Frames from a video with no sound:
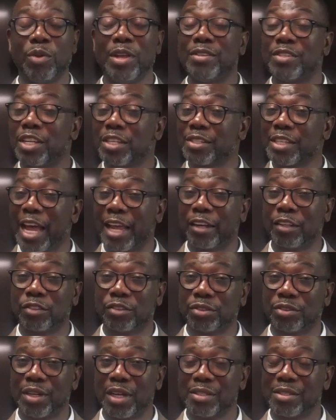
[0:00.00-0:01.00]
We just got to
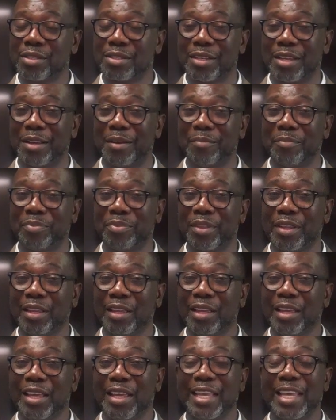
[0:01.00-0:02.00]
trust Him
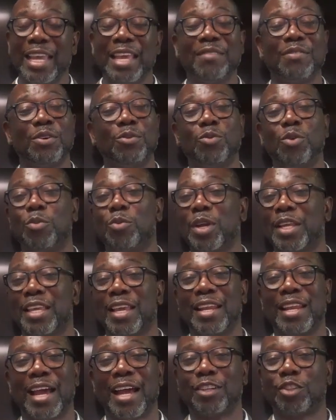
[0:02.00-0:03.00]
even when we
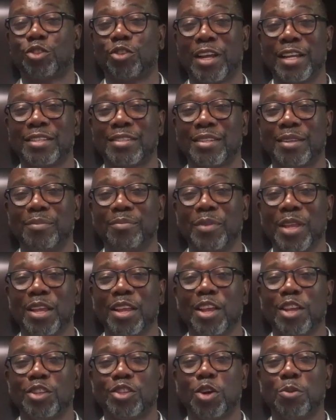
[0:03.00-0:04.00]
cannot trace Him.
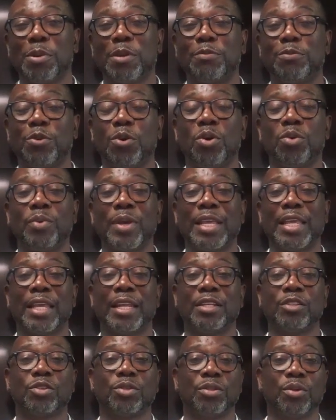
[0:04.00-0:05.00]
So before we get
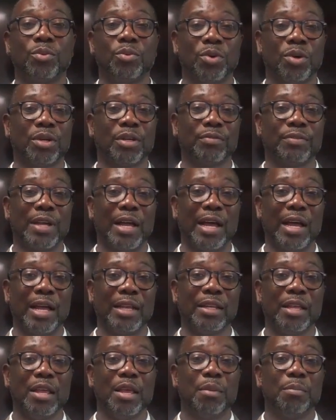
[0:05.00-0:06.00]
into the Word of
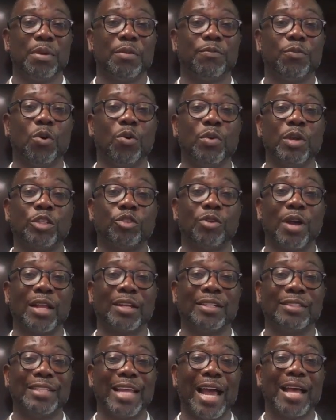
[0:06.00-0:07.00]
God, before we try
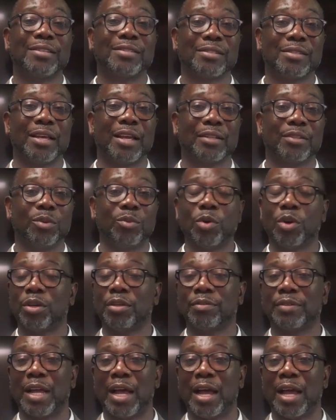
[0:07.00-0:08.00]
to dissect the
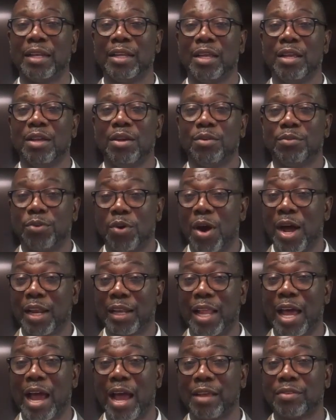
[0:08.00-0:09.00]
Word of God for our
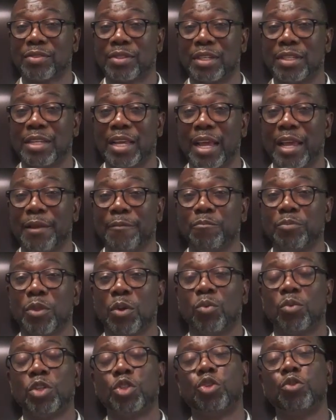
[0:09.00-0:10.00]
lives today.
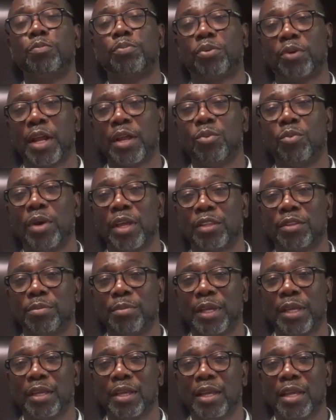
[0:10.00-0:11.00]
Would you pray with
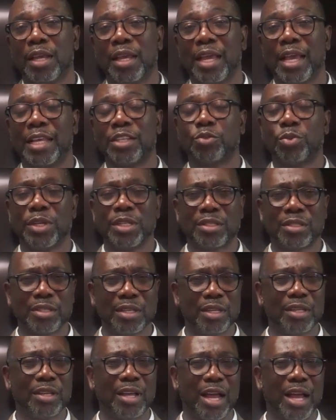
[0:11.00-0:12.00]
me as we
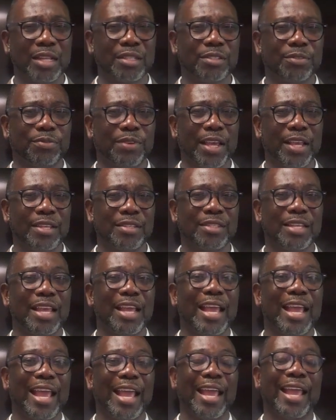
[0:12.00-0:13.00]
seek God's face
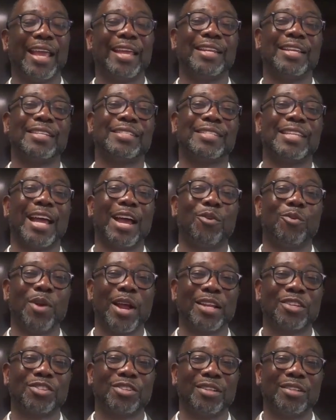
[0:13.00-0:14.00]
and His
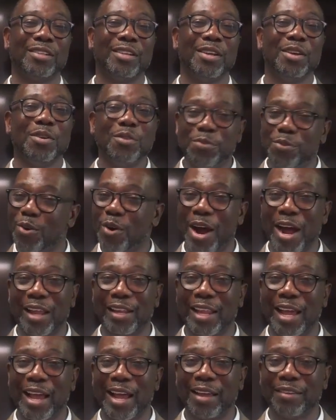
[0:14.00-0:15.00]
direction for our
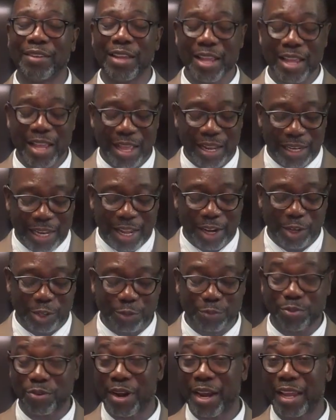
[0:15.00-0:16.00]
lives? Let
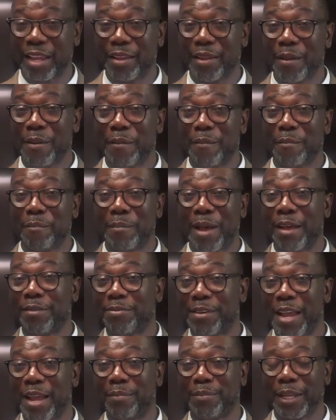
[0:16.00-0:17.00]
us pray, my
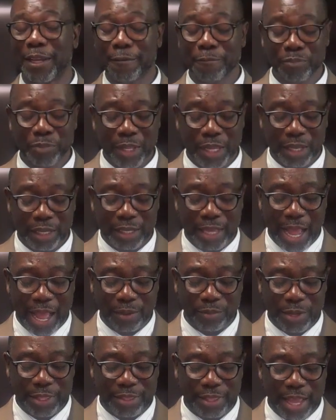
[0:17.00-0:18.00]
family.
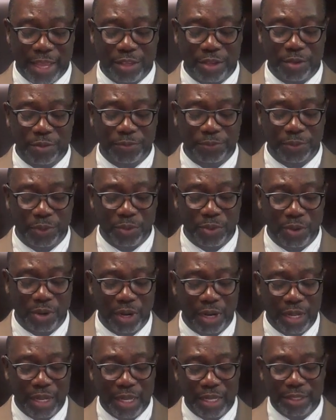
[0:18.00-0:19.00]
God, we thank you
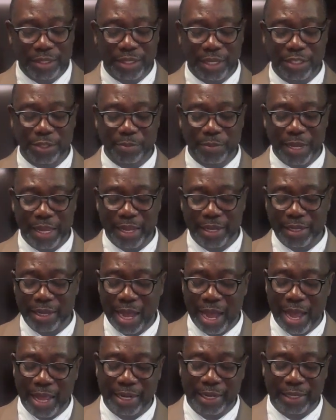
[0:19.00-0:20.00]
for just being
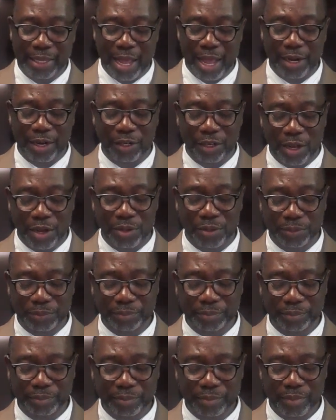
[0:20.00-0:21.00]
God and God alone.
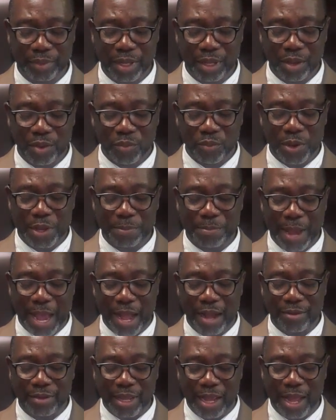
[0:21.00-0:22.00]
We
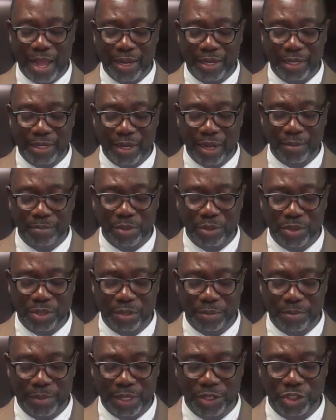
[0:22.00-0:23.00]
bow, God, in humble
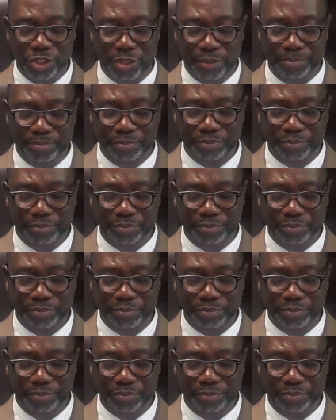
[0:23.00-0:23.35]
submission.